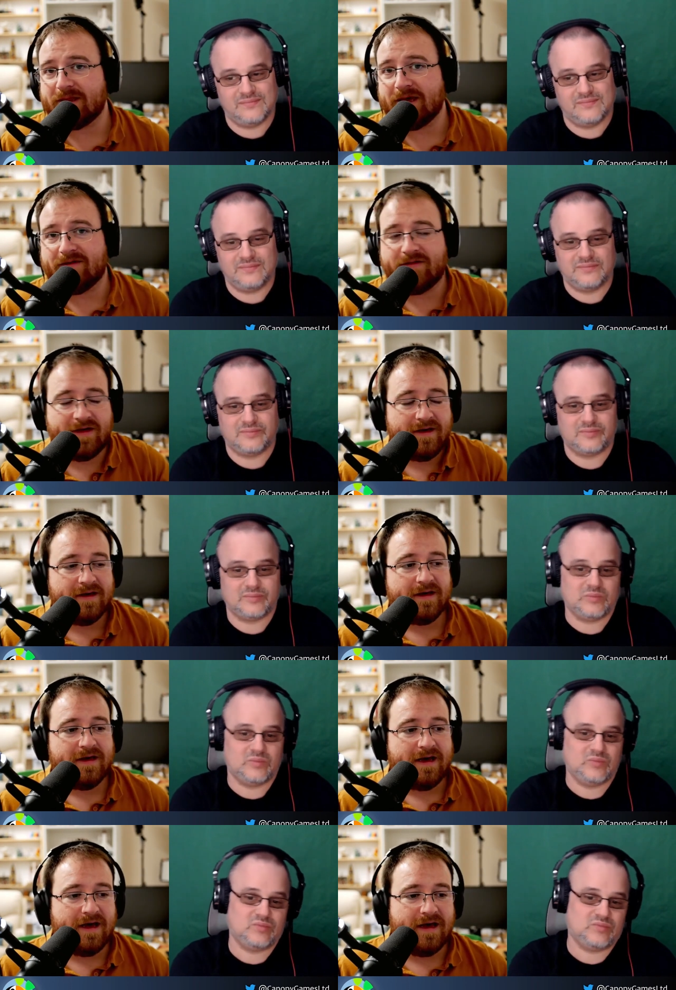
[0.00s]
Speaker 1: other.
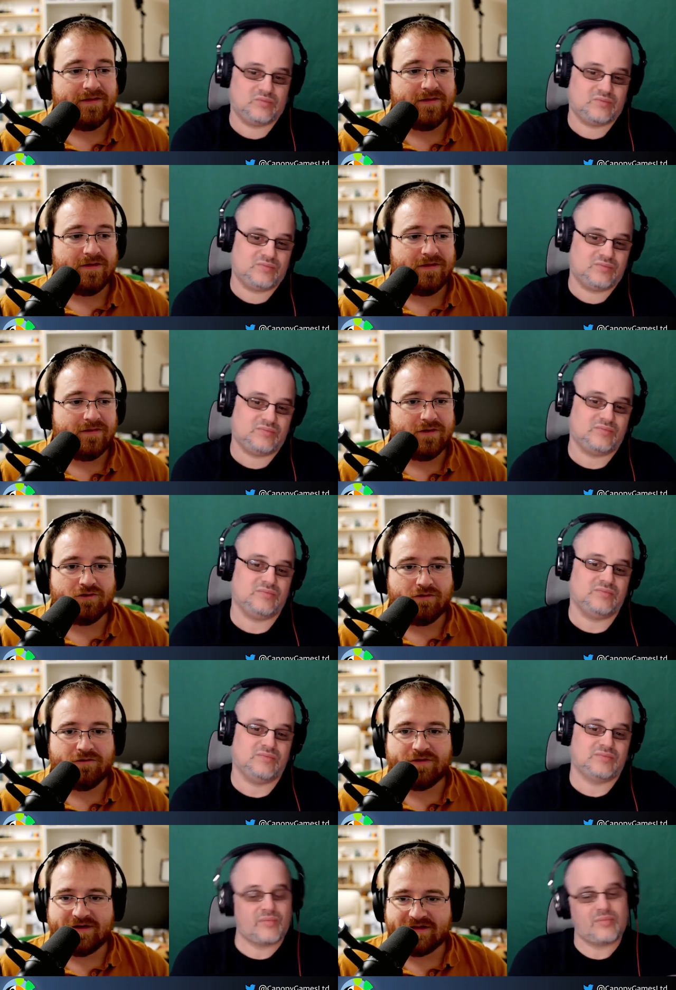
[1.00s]
Uh, the, the
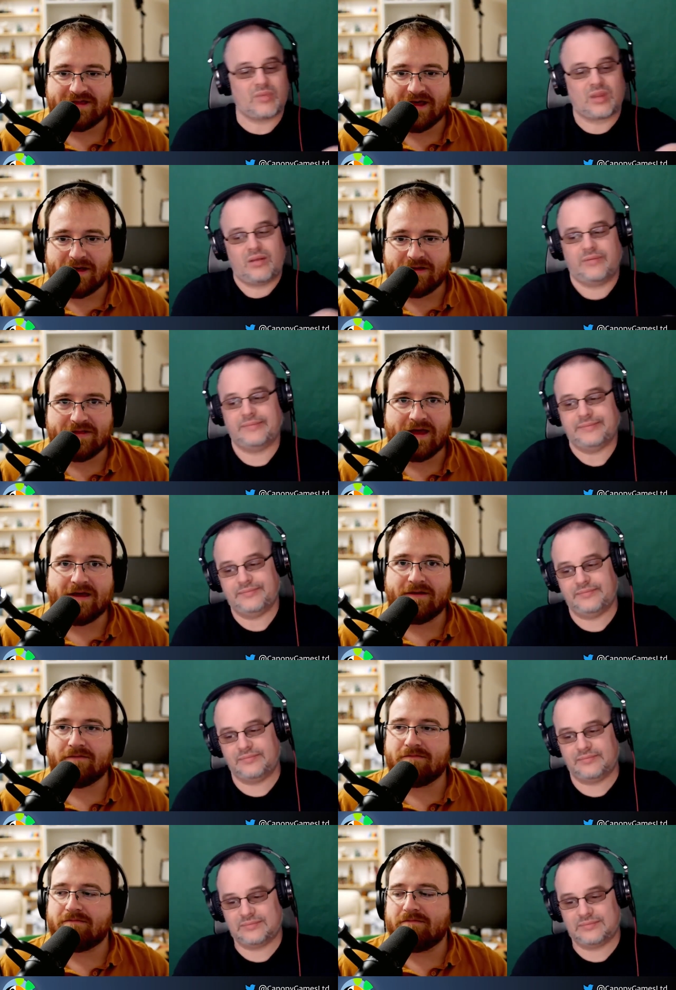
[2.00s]
truth is that they
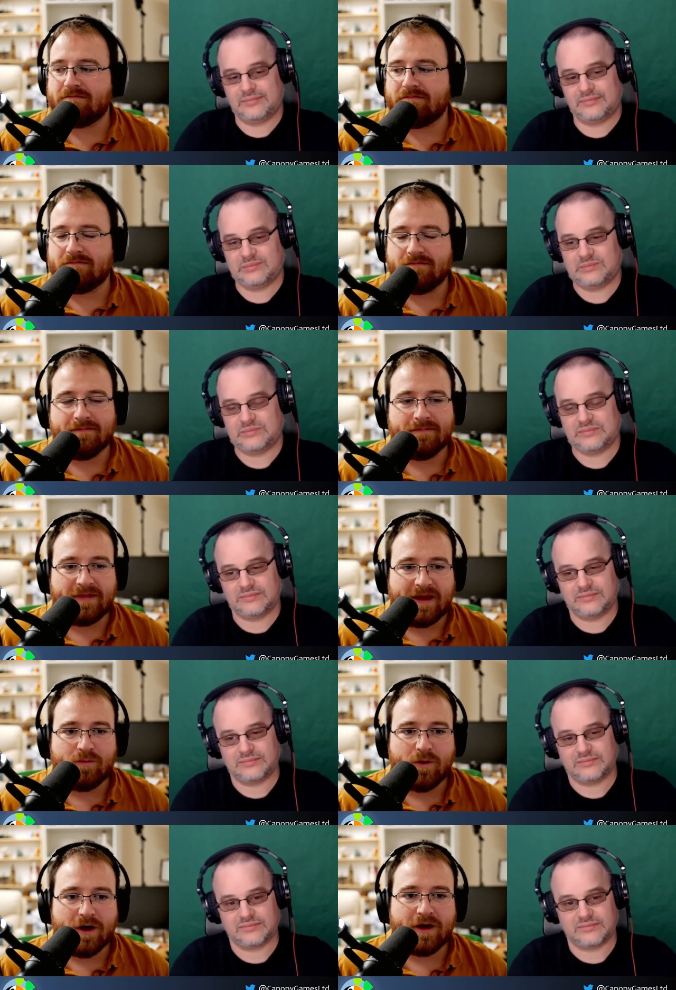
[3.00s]
they
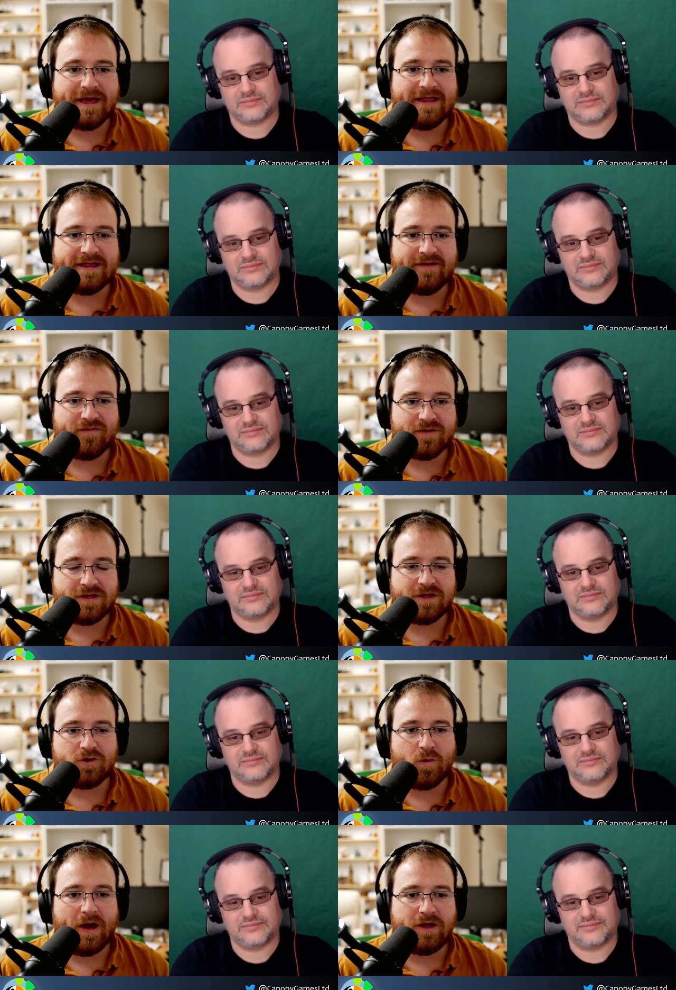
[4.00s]
work in different
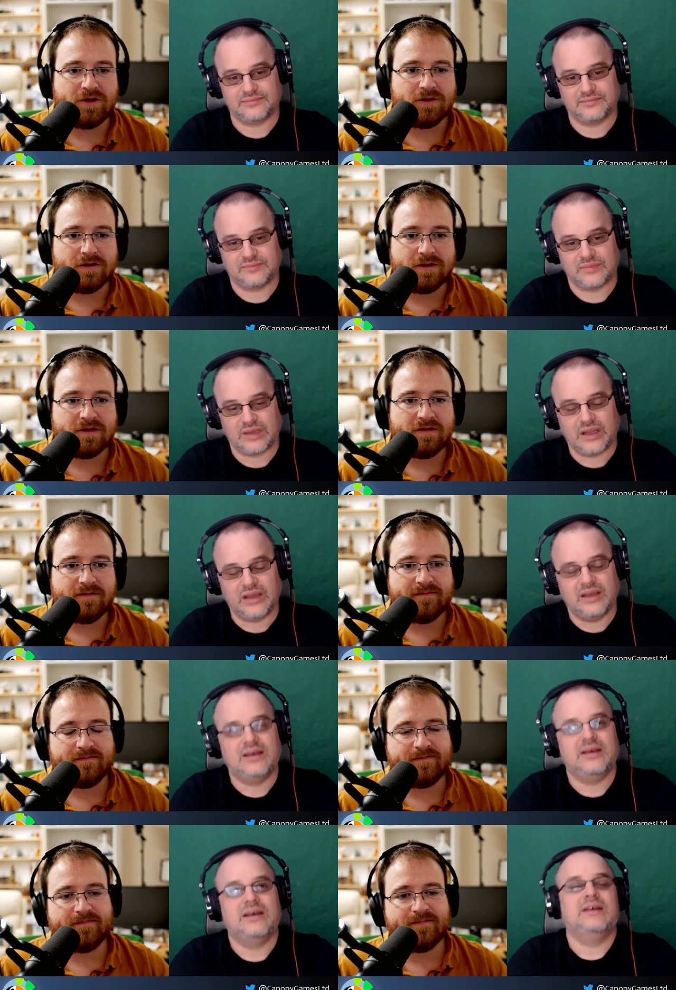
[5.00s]
situations.
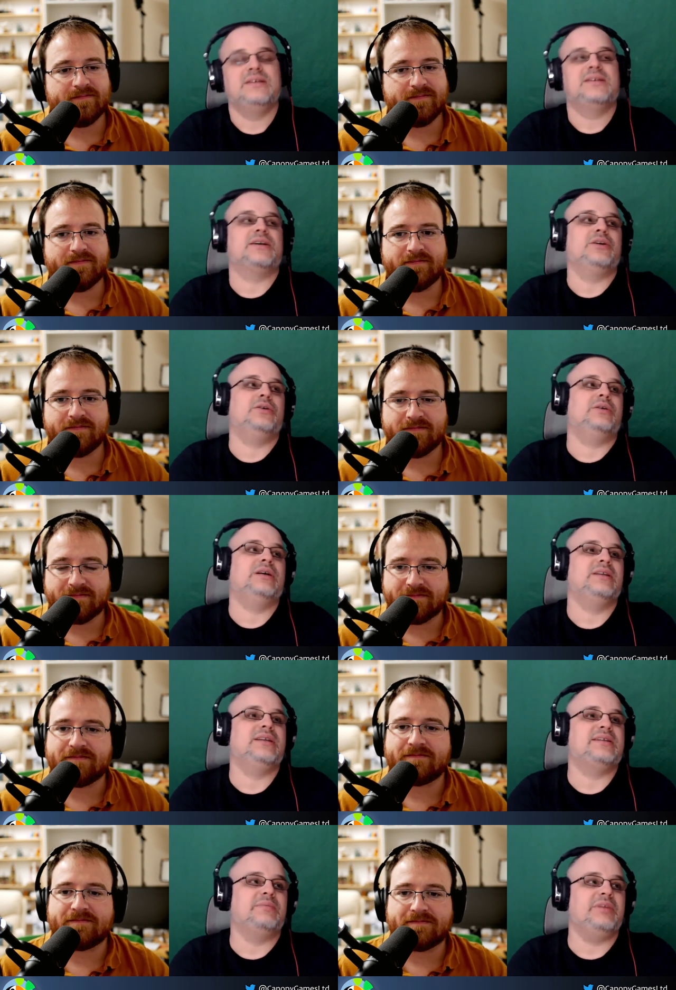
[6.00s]
Speaker 2: So
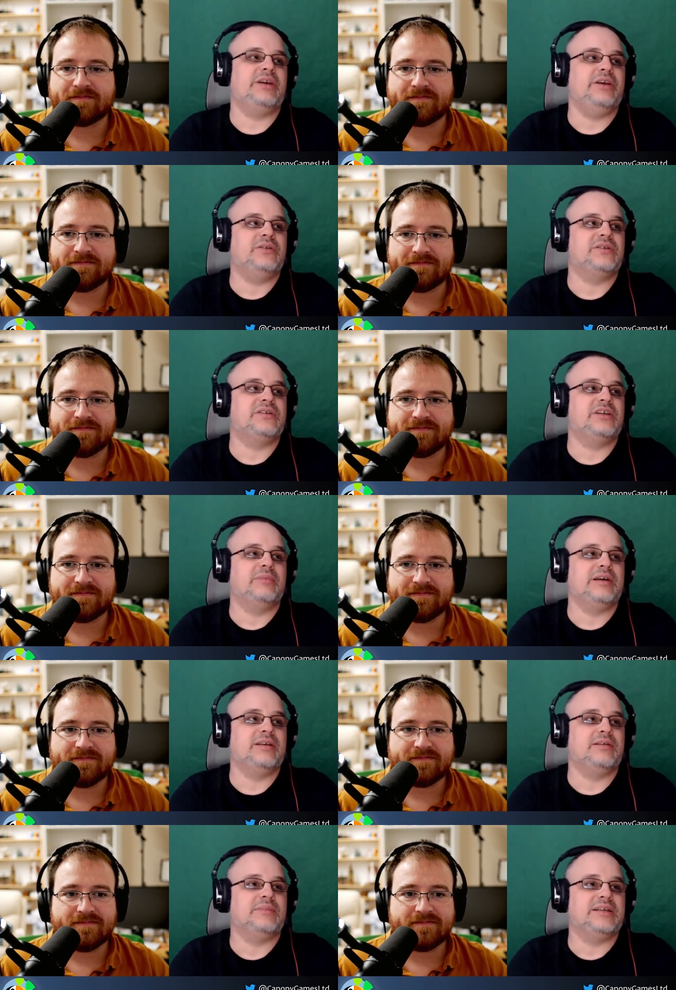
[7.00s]
there's something I used to tell my,
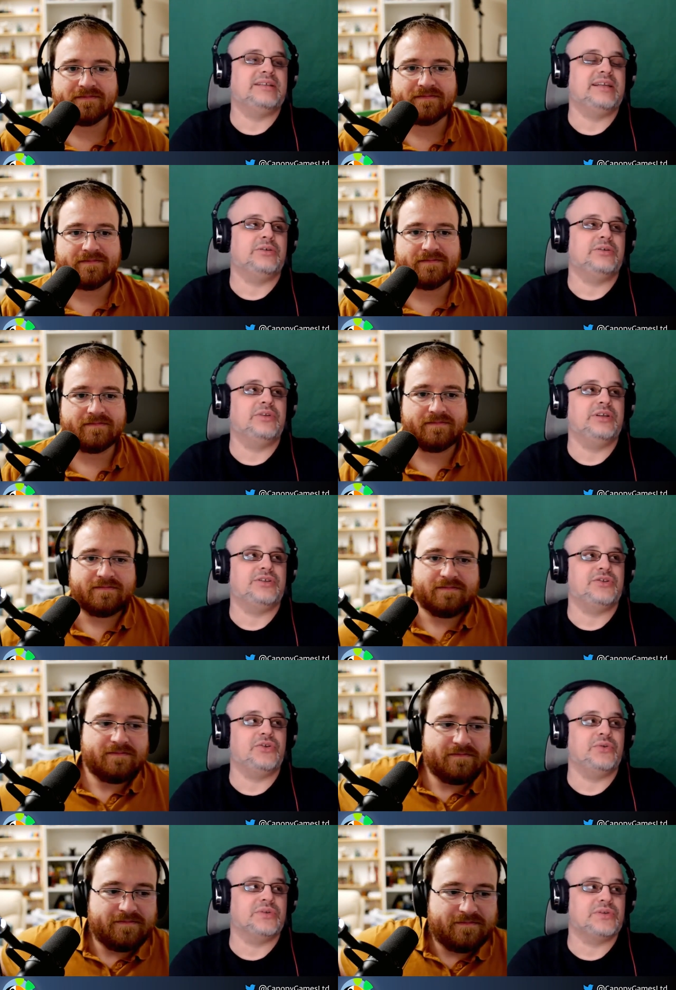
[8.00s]
my technical theatre
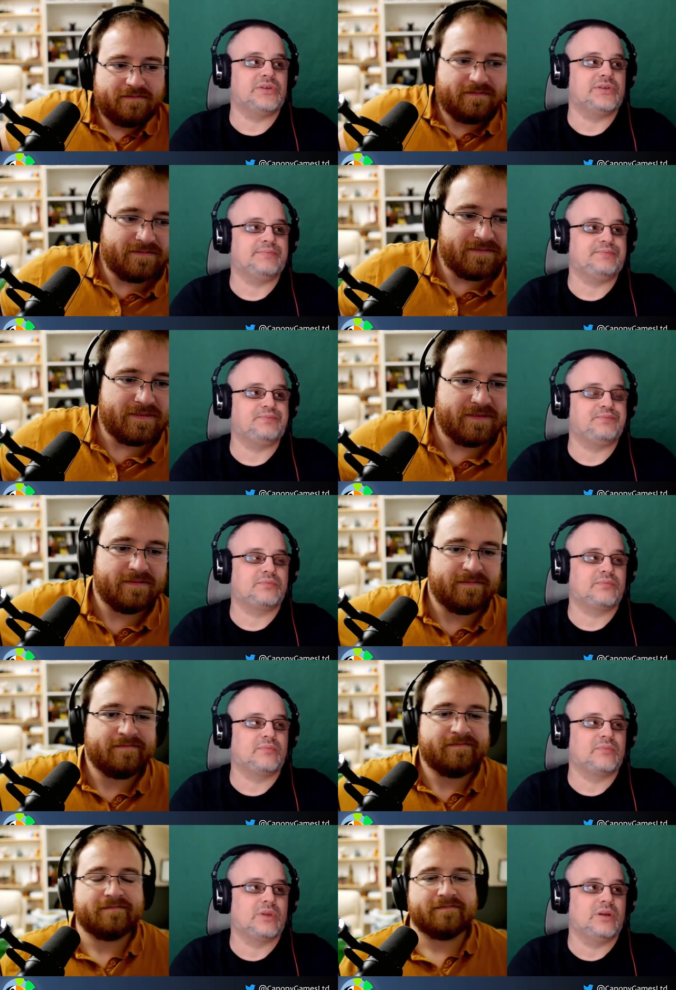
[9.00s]
students.
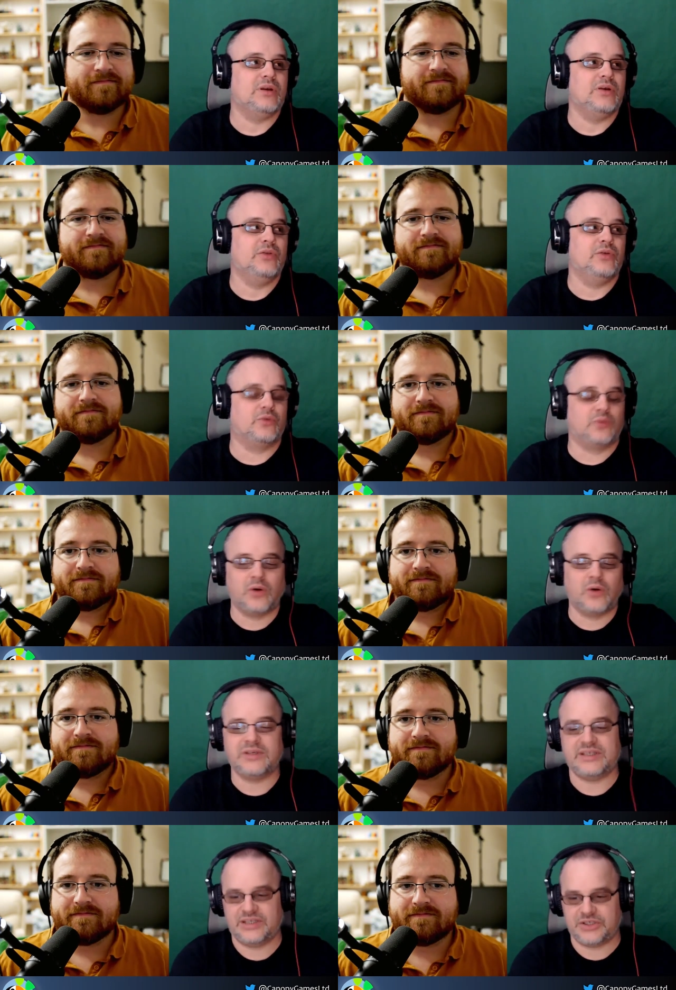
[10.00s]
The wrong
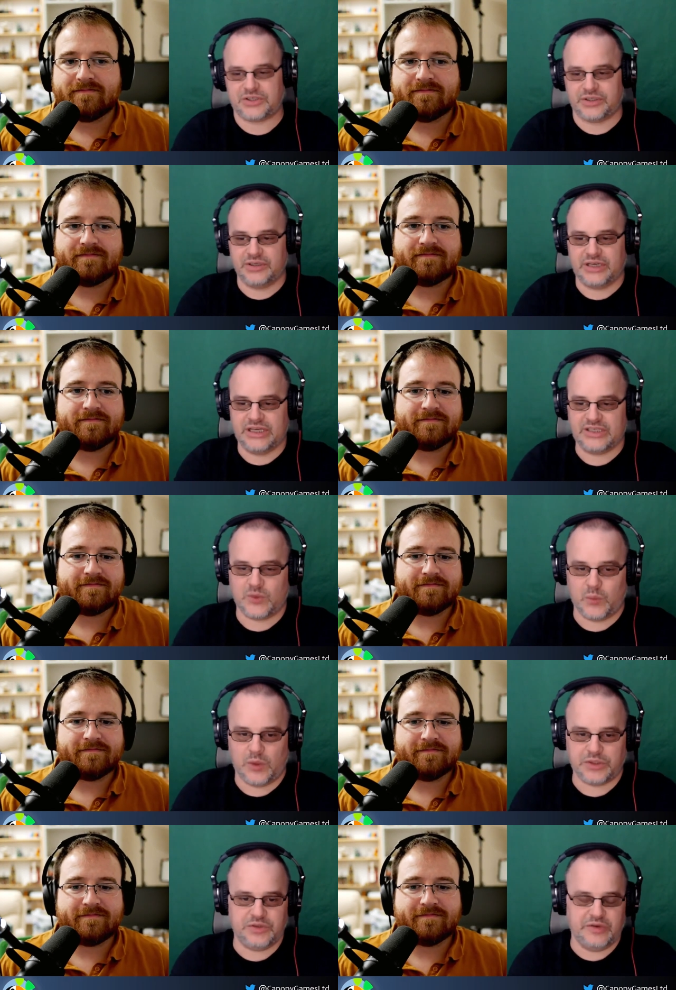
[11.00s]
decision is the one you